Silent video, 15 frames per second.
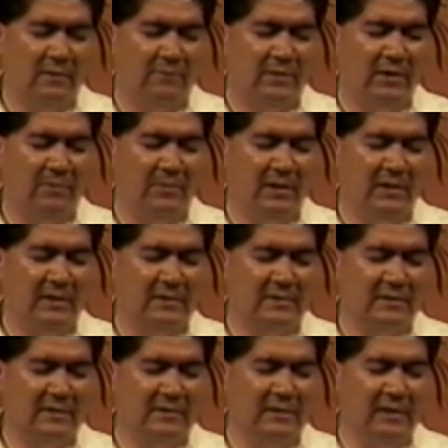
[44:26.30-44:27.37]
Father, because
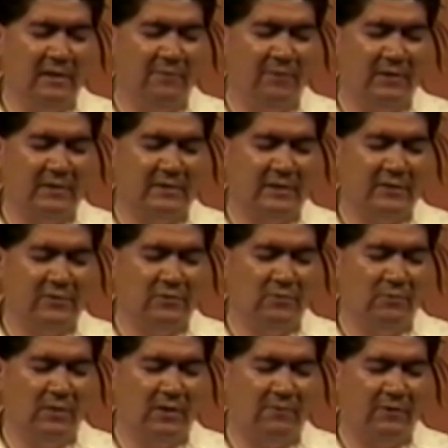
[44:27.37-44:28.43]
the deliverance that you
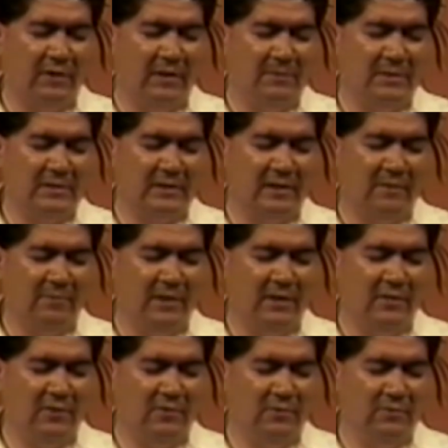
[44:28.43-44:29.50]
work for them is going to be
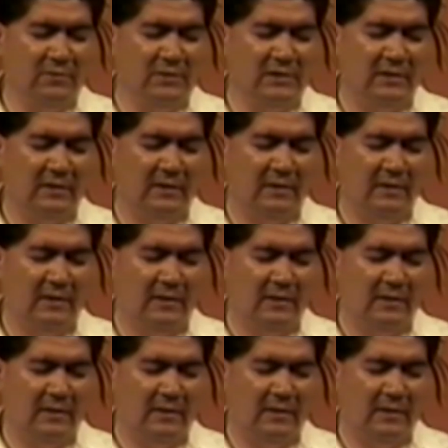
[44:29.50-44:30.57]
huge.
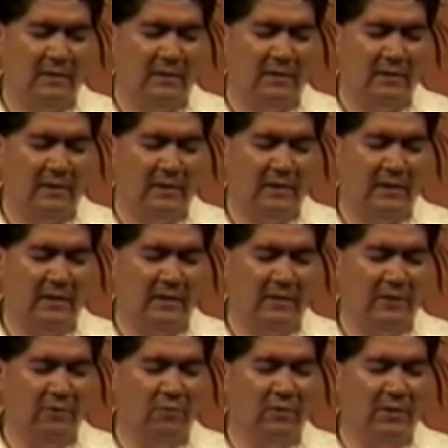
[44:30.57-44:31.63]
And
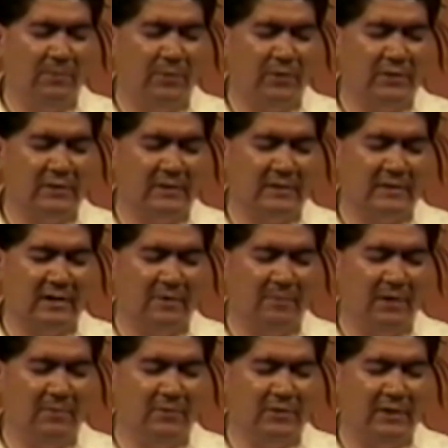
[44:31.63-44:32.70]
the only person that's going to
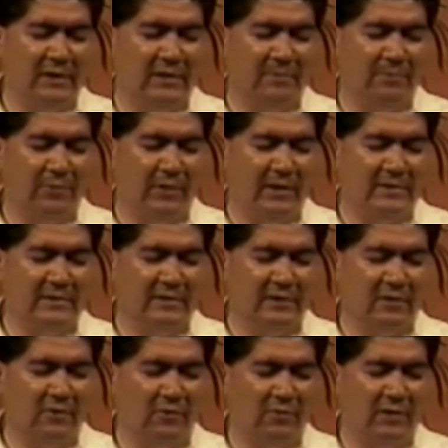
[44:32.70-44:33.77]
be able to get the praise and the
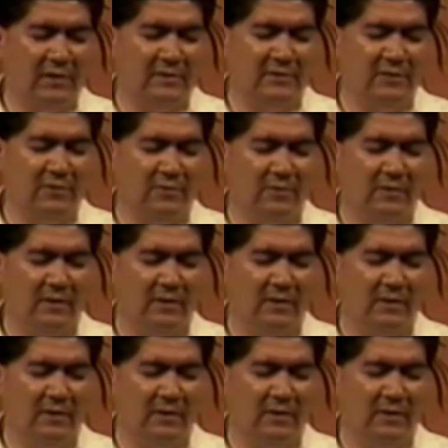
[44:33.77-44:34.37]
glory is you.